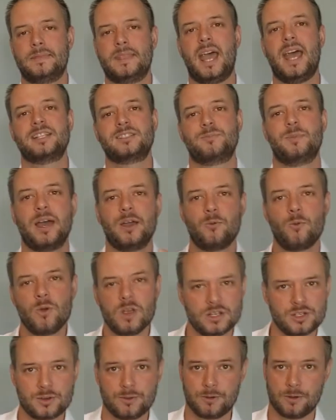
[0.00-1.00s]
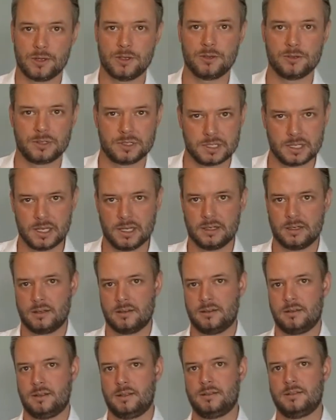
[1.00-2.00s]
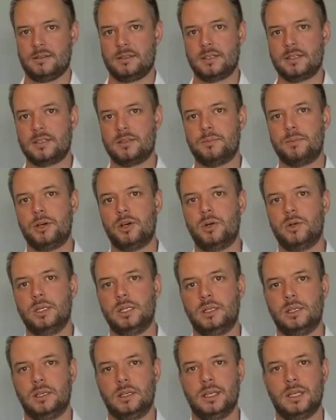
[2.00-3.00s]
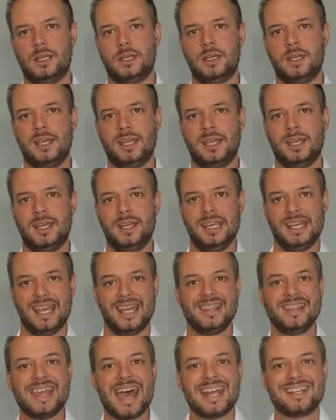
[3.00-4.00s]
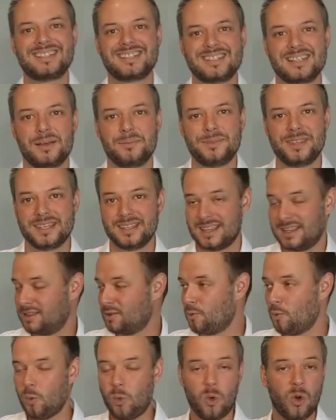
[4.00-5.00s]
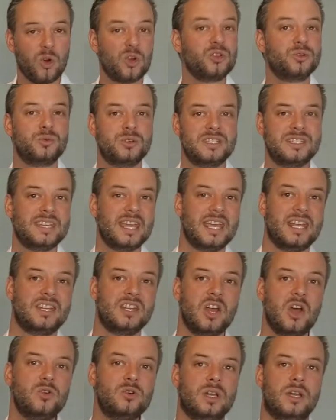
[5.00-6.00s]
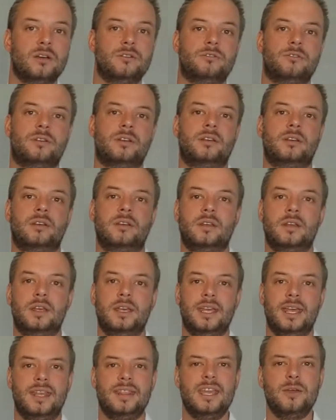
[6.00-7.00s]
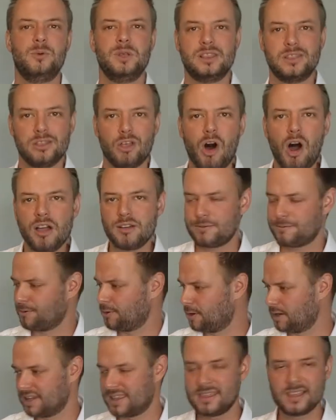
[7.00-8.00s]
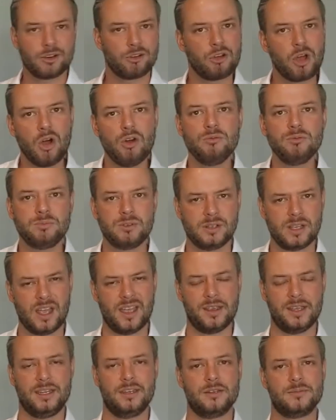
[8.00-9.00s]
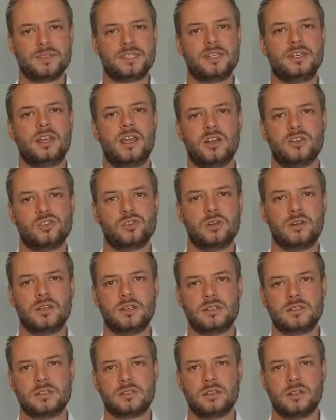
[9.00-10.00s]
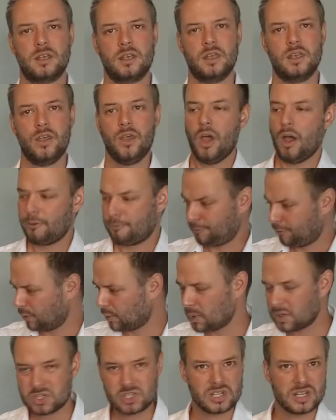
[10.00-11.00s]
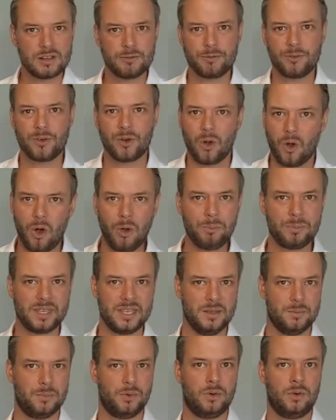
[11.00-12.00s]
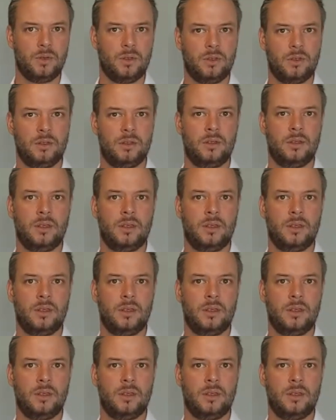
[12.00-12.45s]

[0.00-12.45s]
That's my wish for you, son, says the poet. And that's something that the world would take note of. And they would long for it in their own kingdoms and countries. A flourishing for all people.